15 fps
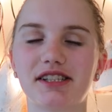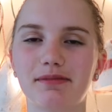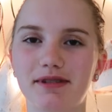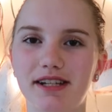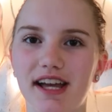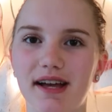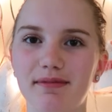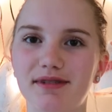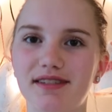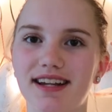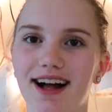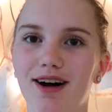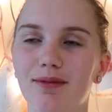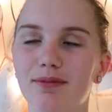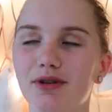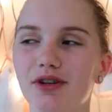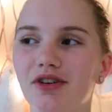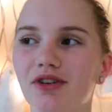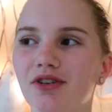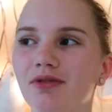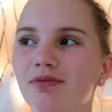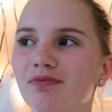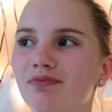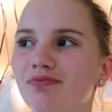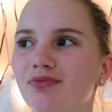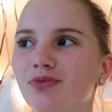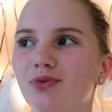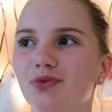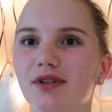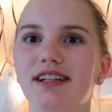some tips to help you
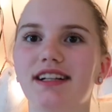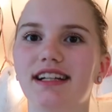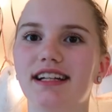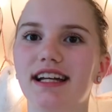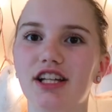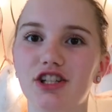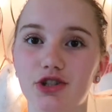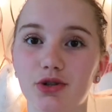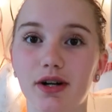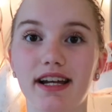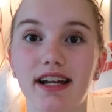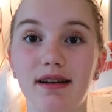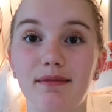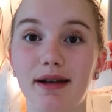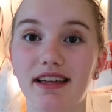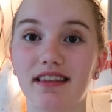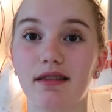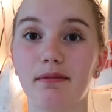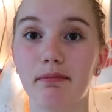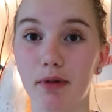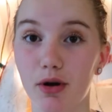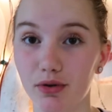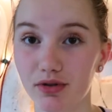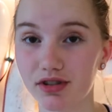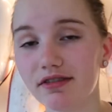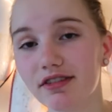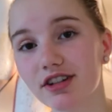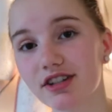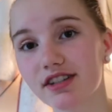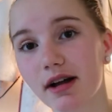really enjoy it and make the most of
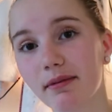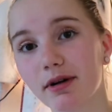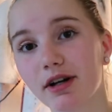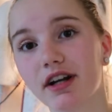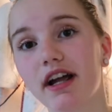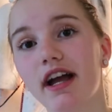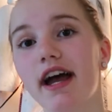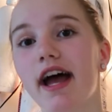your summer